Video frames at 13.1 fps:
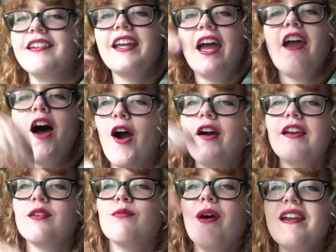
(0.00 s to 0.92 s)
Like, I
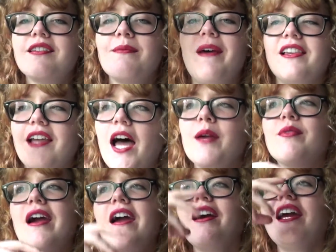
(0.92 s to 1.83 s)
already went to my
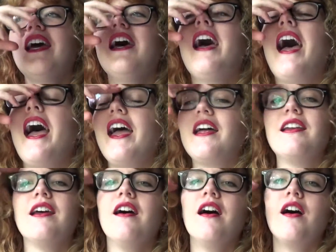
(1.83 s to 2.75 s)
library
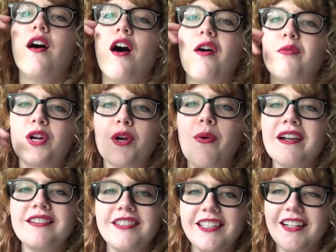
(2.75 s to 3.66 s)
and
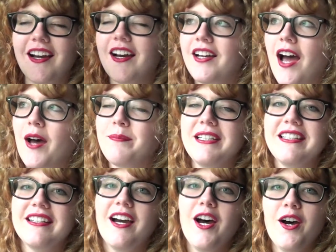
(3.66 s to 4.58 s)
requested a
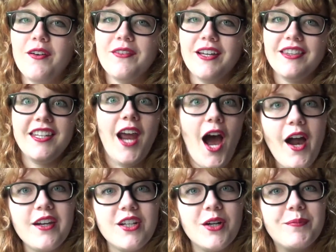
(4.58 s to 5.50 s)
copy of the
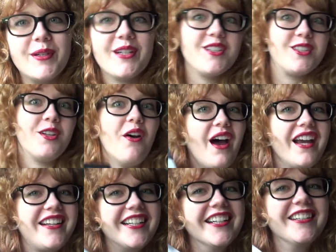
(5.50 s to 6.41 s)
audiobook so
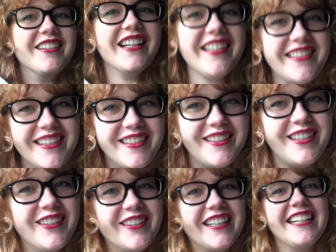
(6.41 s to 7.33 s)
I can listen
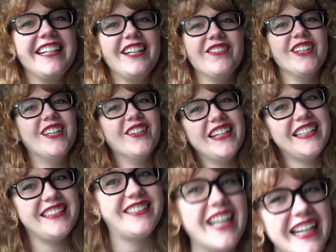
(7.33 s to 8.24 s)
to it, even though
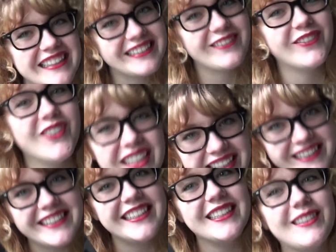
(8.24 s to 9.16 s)
I just
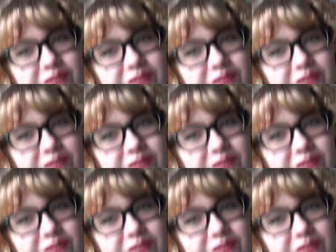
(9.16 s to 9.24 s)
finished this